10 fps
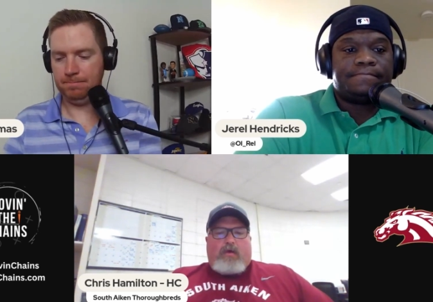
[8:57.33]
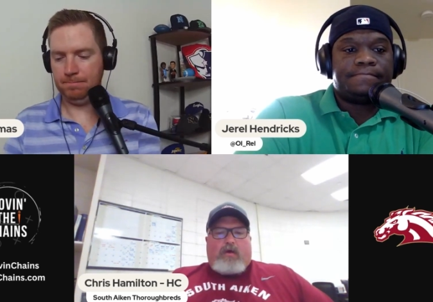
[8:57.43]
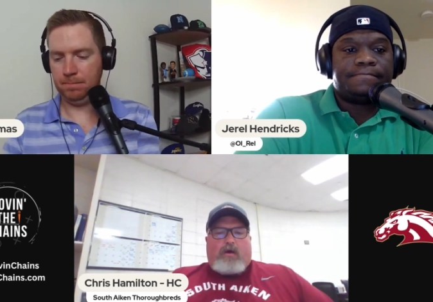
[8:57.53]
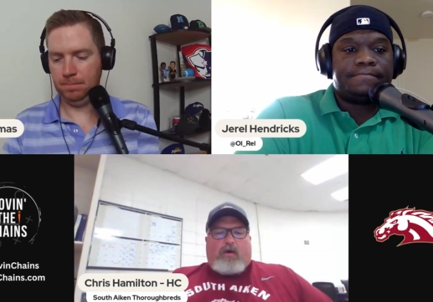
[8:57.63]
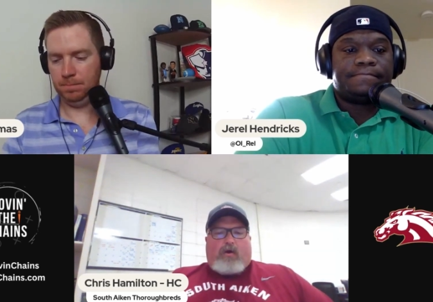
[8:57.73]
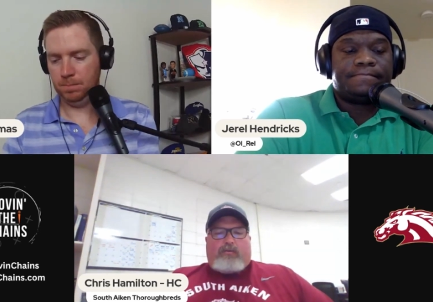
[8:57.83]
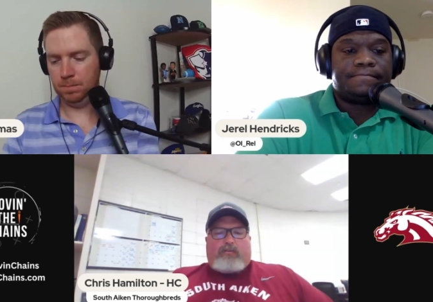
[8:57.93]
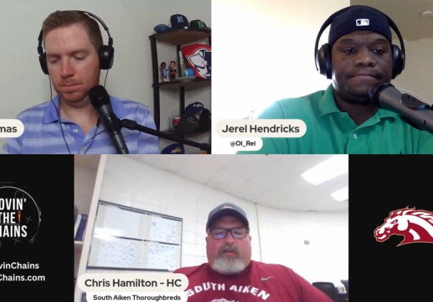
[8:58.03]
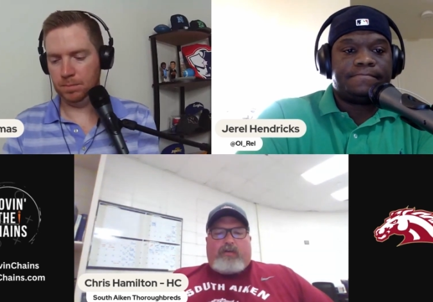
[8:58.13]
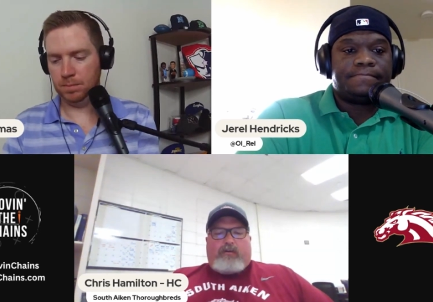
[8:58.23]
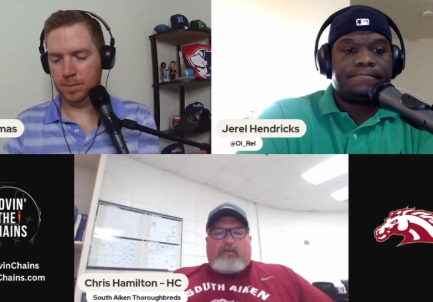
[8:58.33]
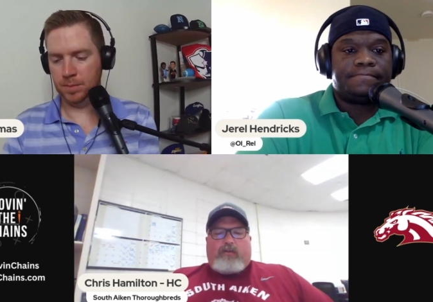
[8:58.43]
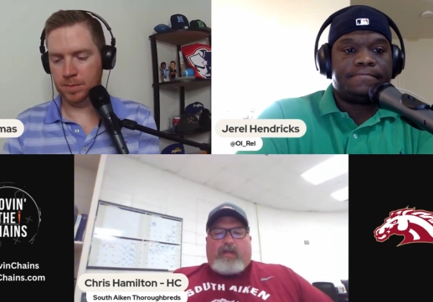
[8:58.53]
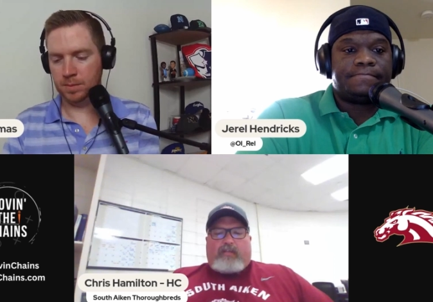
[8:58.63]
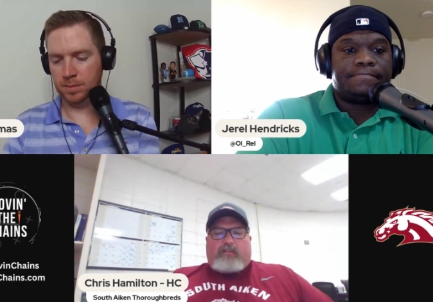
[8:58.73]
Speaker 1: uh, our center,
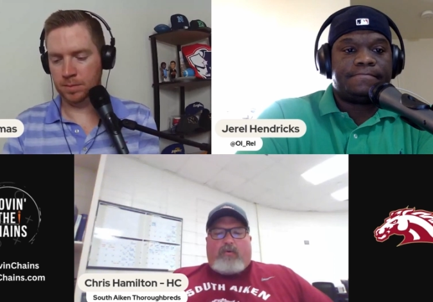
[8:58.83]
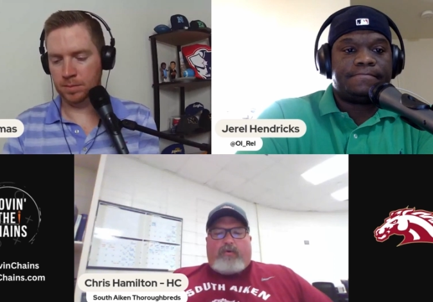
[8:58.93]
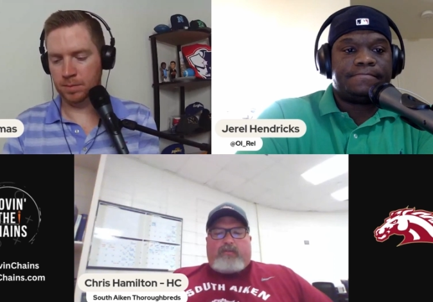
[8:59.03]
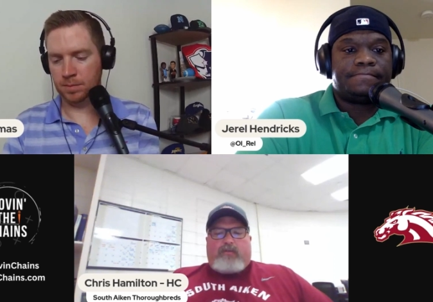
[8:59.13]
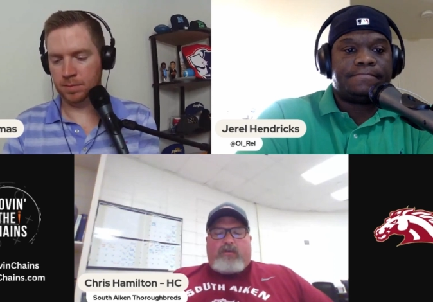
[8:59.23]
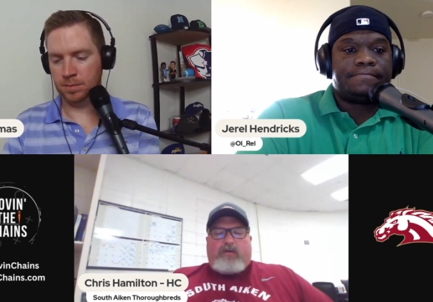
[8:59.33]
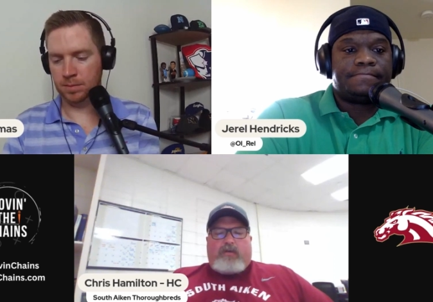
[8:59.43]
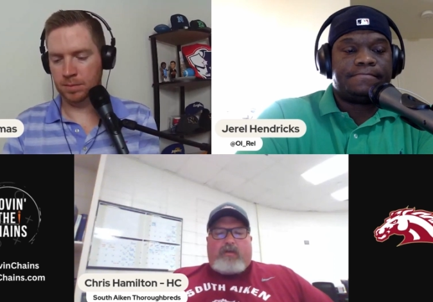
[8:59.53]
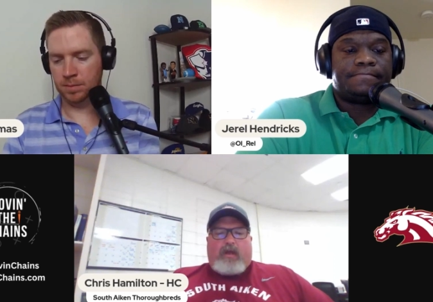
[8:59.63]
so that's always good.